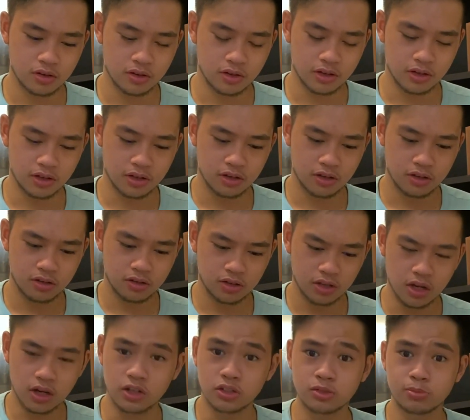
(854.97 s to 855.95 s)
And
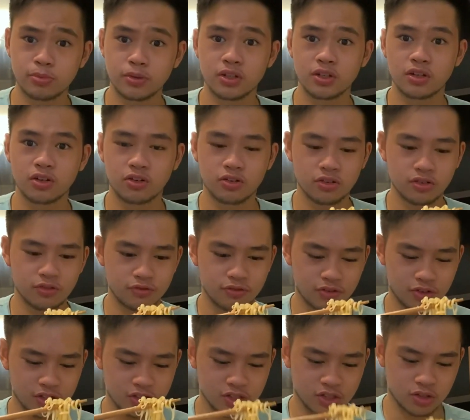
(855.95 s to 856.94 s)
yeah, it's pretty good
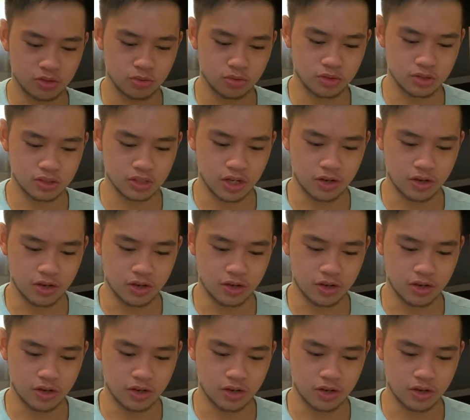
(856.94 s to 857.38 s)
for instant noodles.